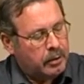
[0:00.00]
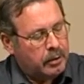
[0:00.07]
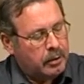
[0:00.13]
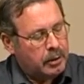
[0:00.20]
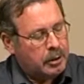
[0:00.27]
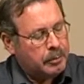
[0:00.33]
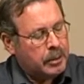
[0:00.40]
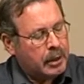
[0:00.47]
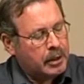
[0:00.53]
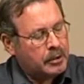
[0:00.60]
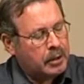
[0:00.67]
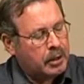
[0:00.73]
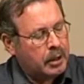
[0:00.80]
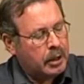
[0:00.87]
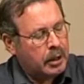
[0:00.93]
It
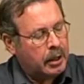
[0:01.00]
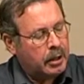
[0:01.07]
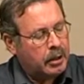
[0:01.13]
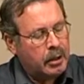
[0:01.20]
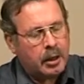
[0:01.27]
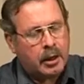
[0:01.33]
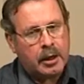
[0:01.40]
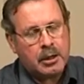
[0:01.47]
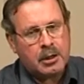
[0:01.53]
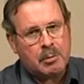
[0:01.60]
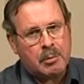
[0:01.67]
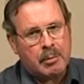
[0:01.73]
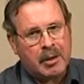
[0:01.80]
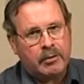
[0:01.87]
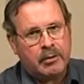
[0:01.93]
basically has to be
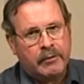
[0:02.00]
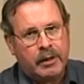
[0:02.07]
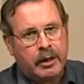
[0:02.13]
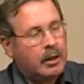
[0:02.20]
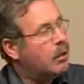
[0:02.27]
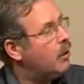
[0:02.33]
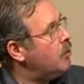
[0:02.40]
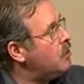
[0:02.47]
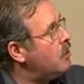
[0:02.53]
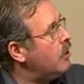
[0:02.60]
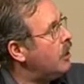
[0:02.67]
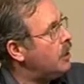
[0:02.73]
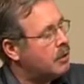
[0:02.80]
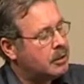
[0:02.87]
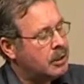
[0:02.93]
mounted very close to the
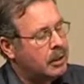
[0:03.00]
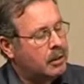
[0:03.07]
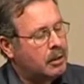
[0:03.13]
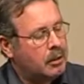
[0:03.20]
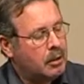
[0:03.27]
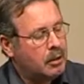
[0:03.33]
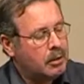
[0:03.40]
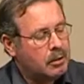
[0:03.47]
antenna